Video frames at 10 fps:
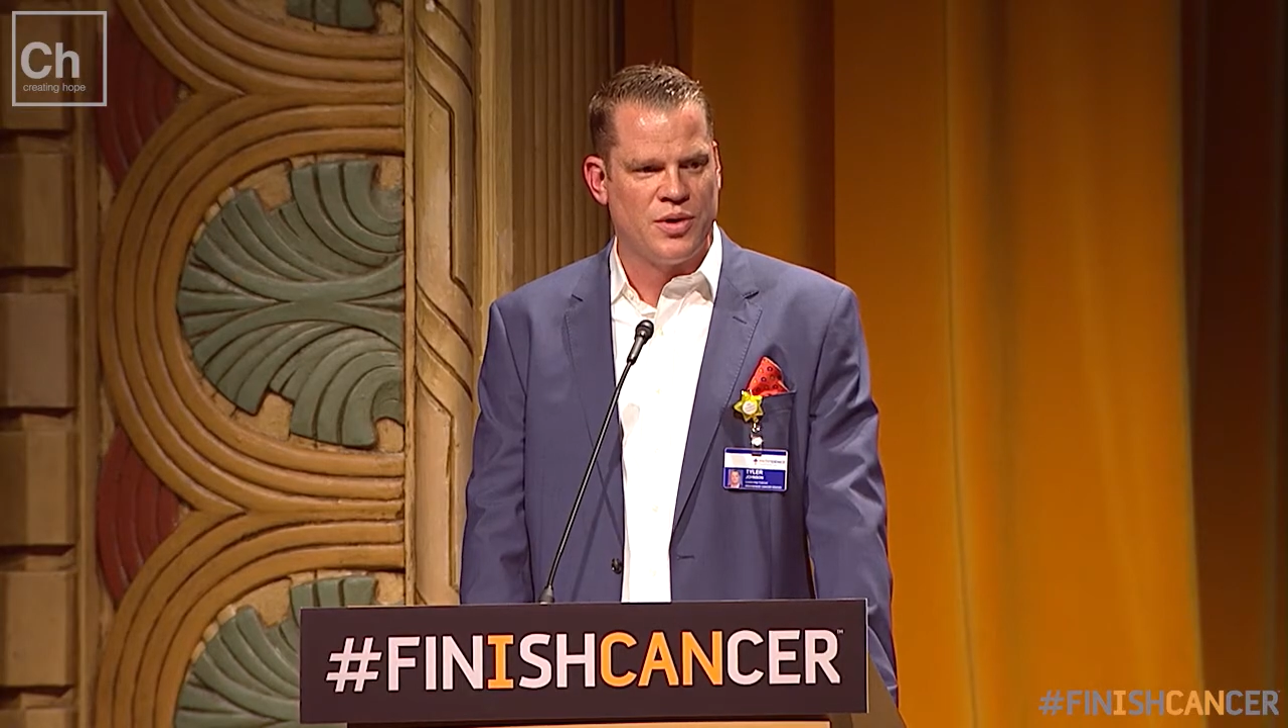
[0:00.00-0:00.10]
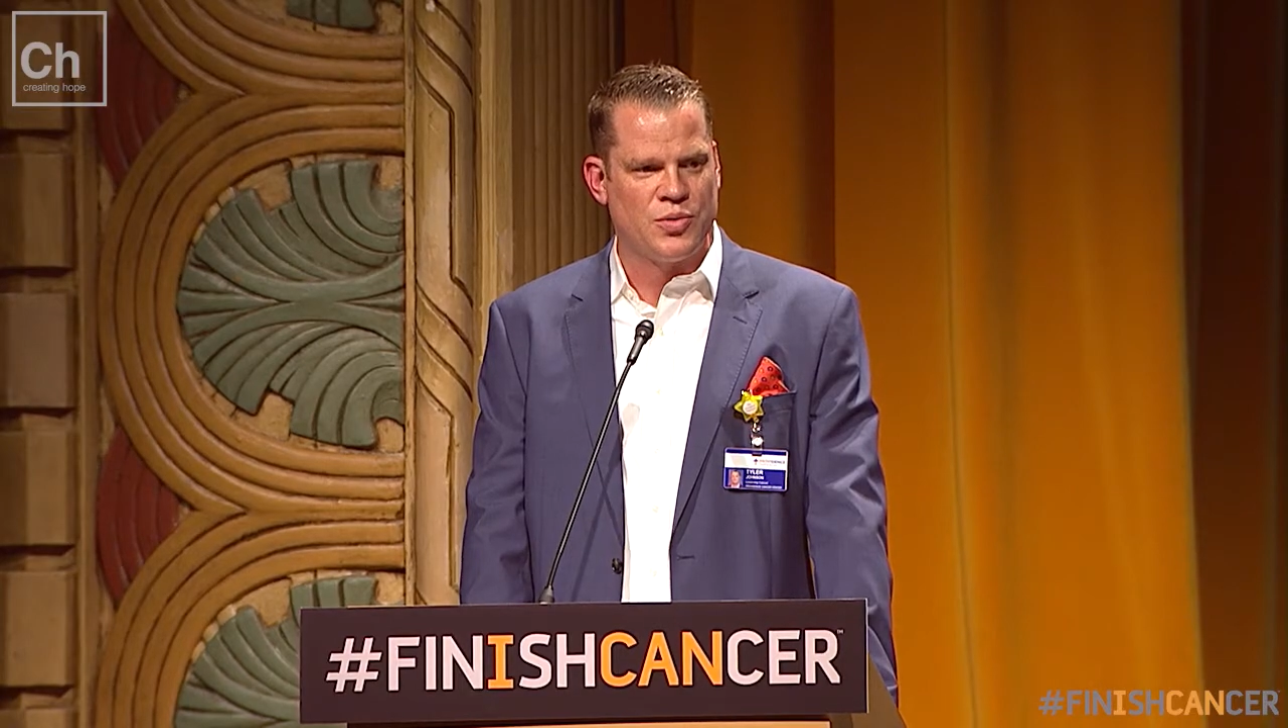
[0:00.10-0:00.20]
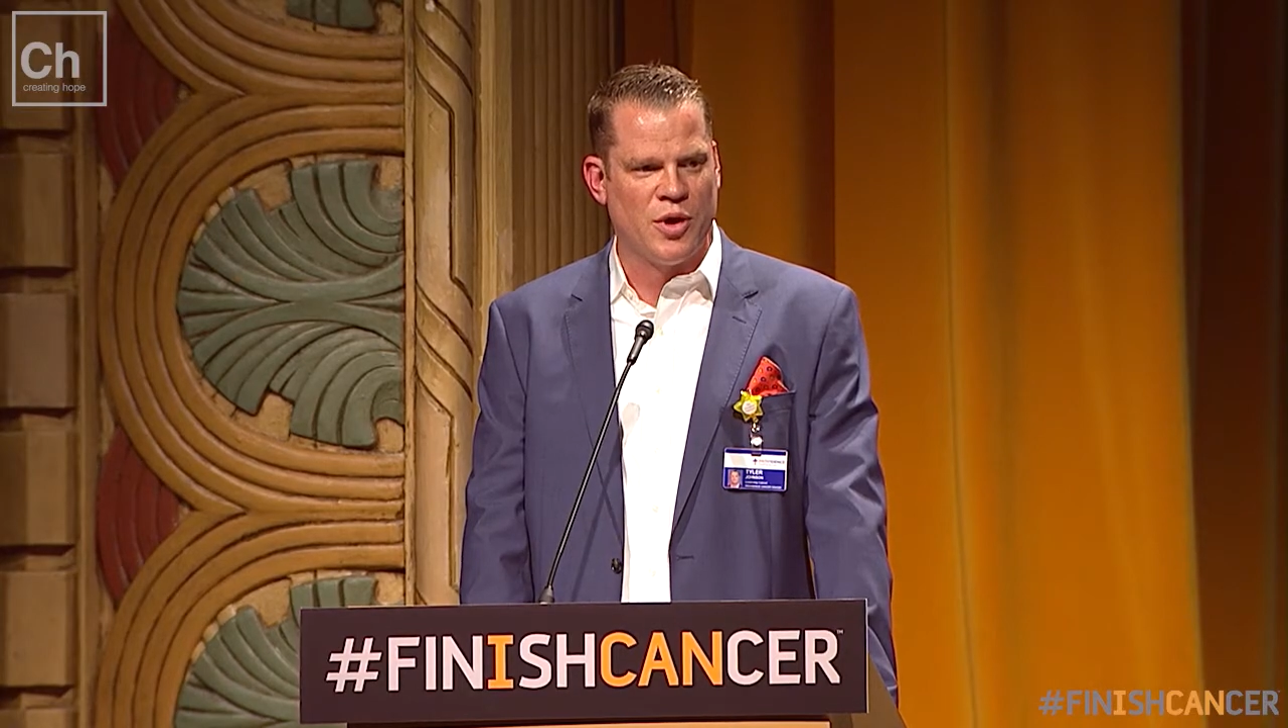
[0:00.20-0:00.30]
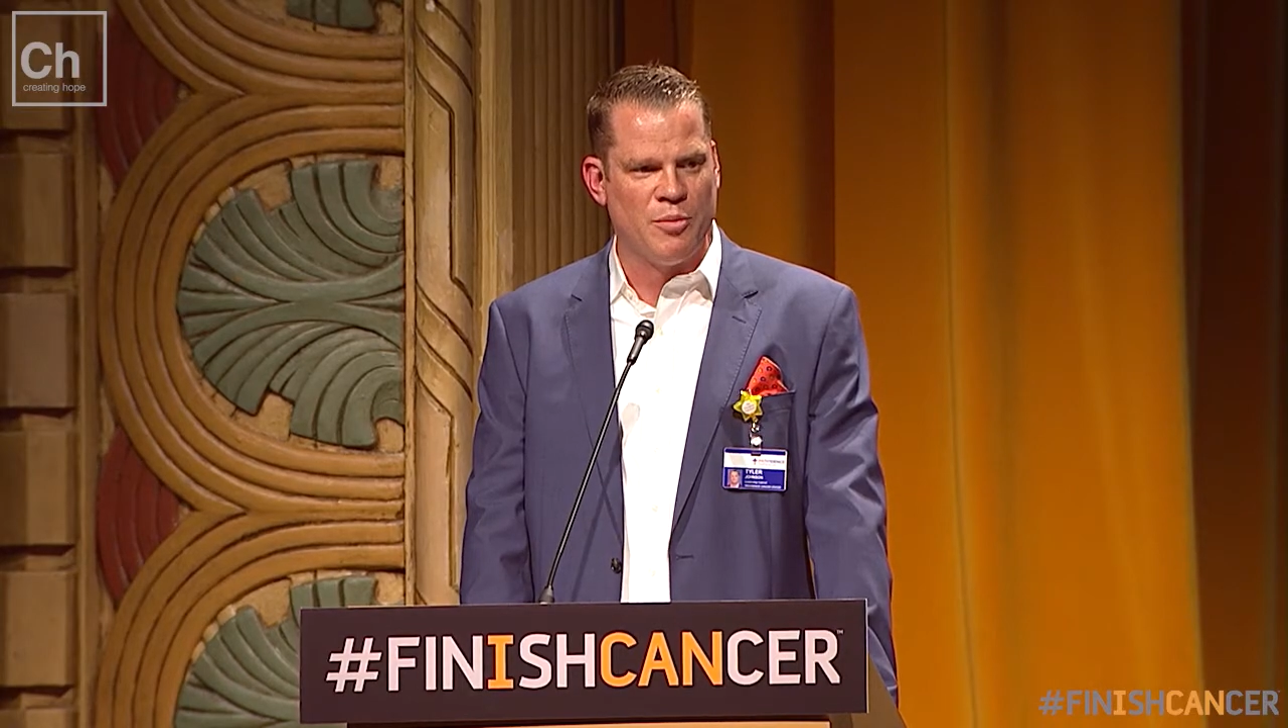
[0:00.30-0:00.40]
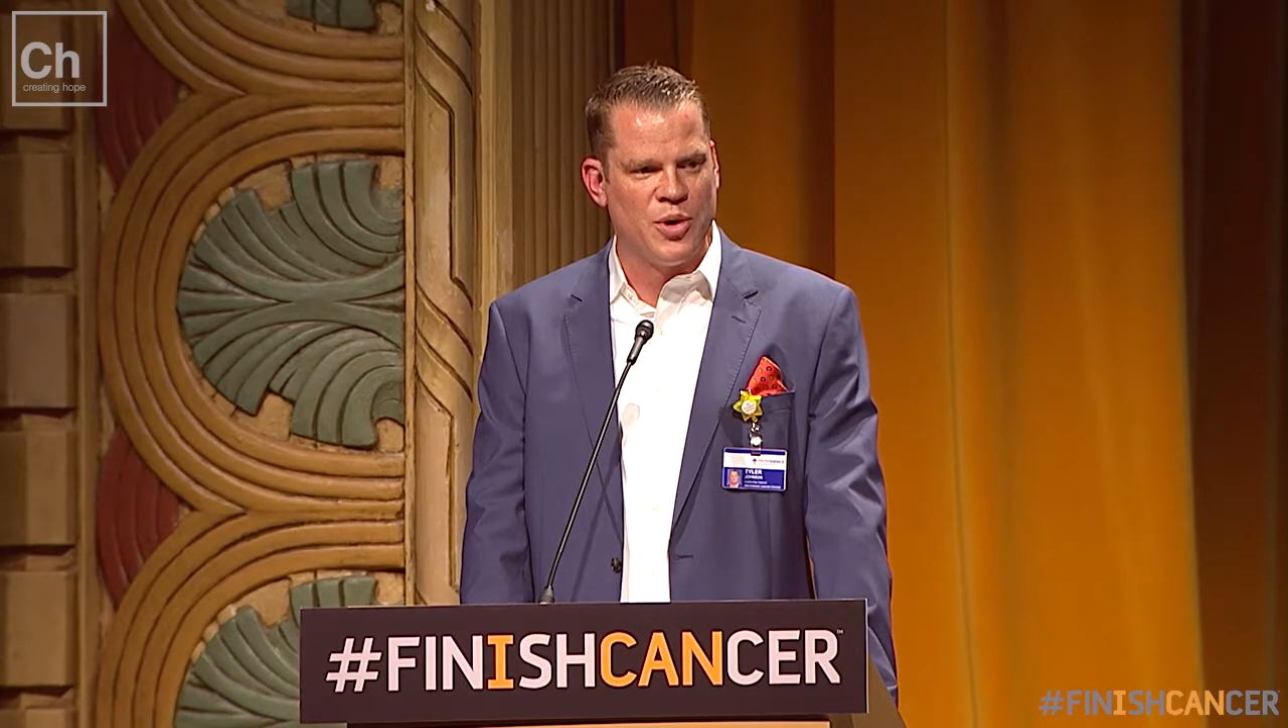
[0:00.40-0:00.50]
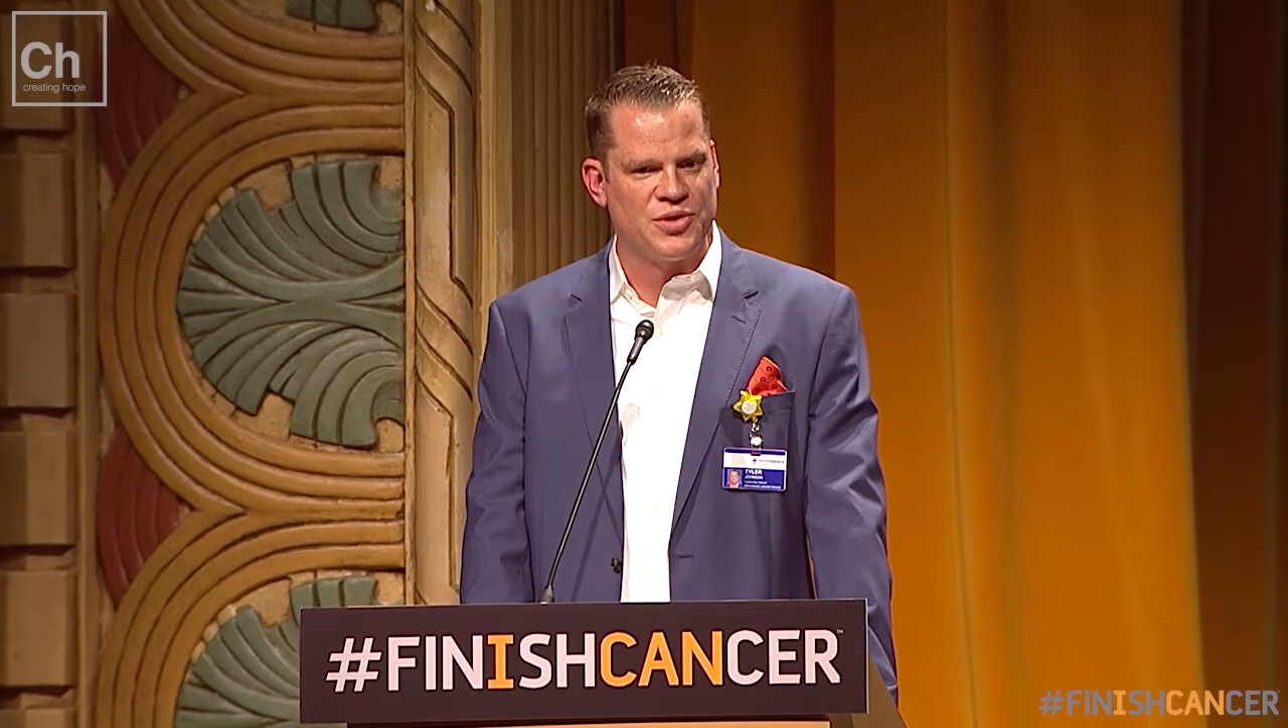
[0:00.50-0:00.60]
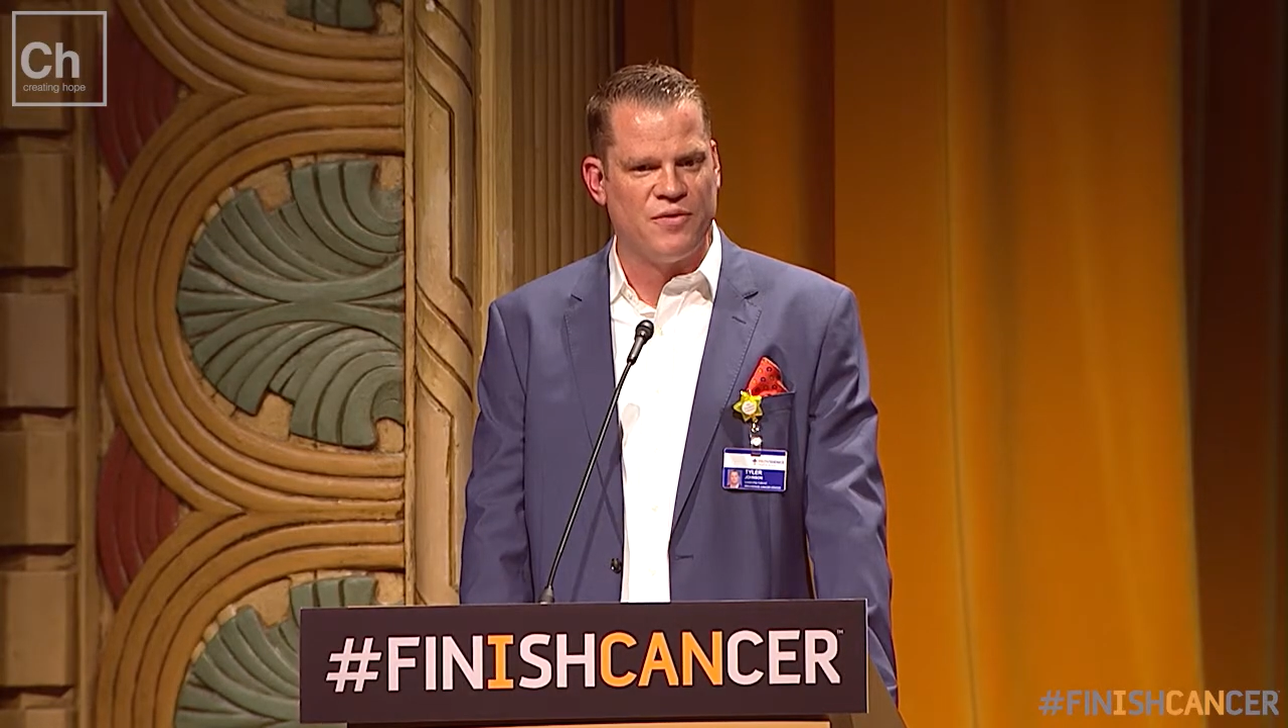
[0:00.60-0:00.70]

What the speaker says: is one of the most